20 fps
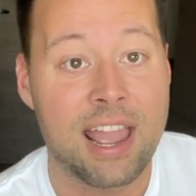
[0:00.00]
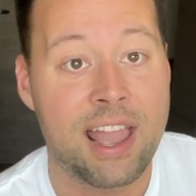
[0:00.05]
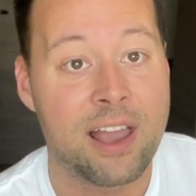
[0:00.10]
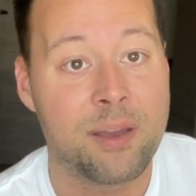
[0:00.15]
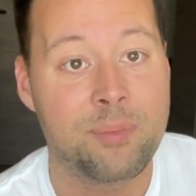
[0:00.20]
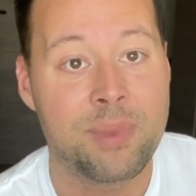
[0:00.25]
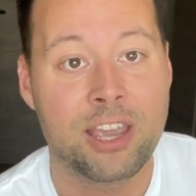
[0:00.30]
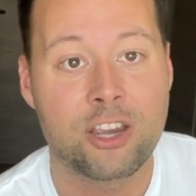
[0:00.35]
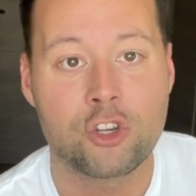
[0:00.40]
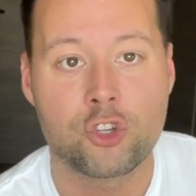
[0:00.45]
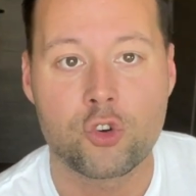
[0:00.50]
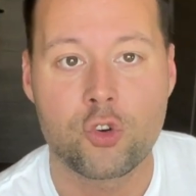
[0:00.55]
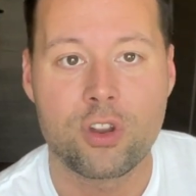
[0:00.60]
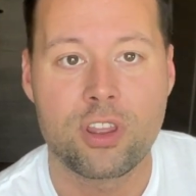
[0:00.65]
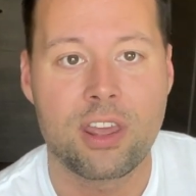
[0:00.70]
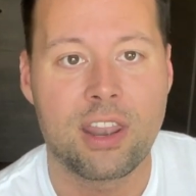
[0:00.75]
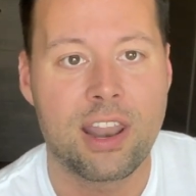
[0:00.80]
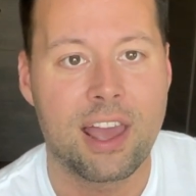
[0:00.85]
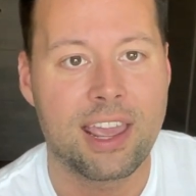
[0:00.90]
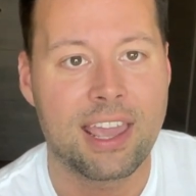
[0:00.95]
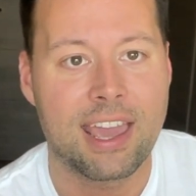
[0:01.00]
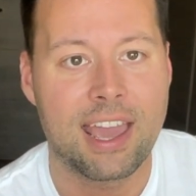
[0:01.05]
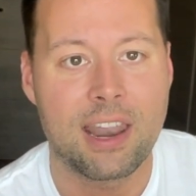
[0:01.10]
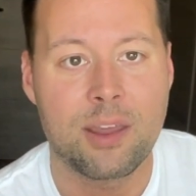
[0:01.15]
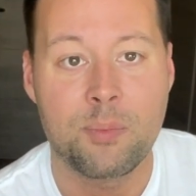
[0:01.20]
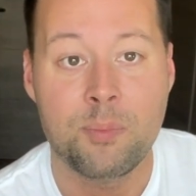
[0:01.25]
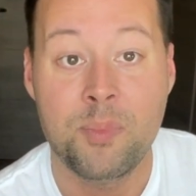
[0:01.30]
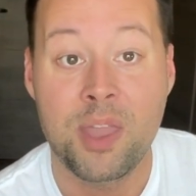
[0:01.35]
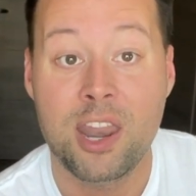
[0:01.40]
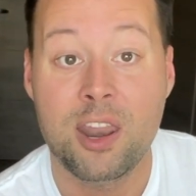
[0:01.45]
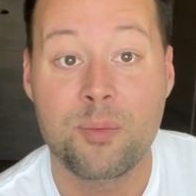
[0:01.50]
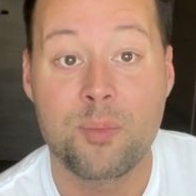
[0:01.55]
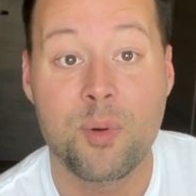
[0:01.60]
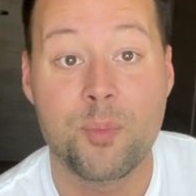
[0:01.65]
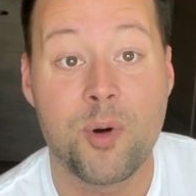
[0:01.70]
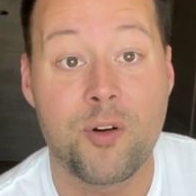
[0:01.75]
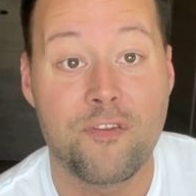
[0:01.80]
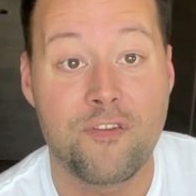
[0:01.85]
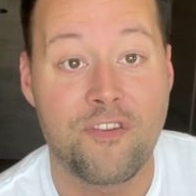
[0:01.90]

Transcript: I make sure that I get a minimum of